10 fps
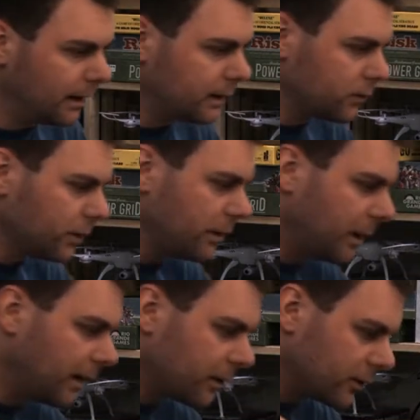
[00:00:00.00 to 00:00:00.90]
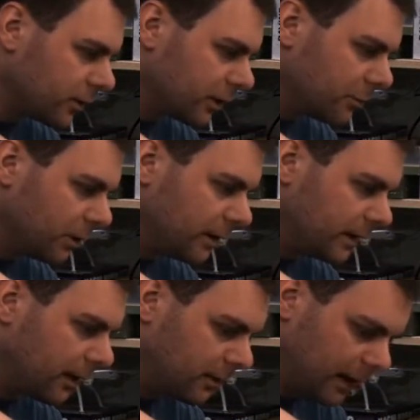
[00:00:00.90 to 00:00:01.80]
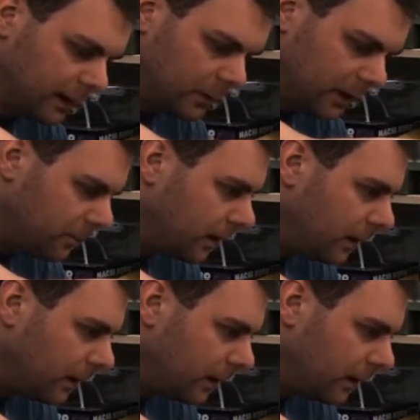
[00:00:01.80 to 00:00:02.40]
It doesn't really matter because you're going to pull these out anyway,